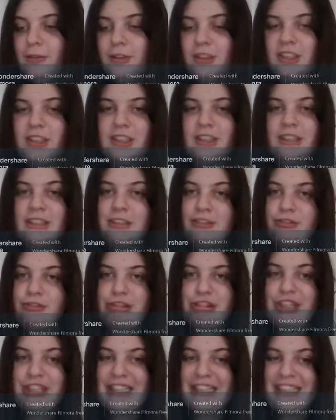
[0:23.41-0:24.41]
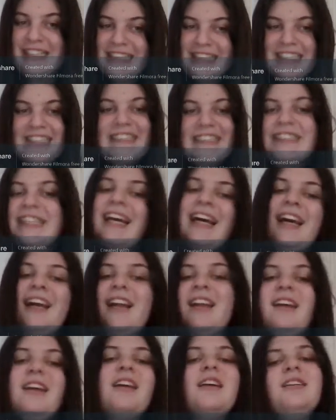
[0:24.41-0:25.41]
which is really
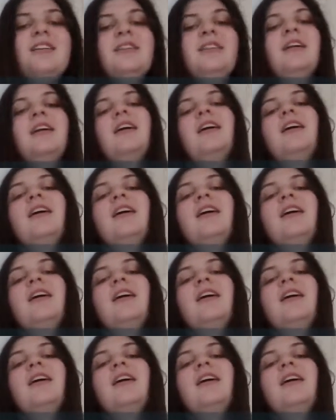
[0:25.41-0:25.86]
exciting.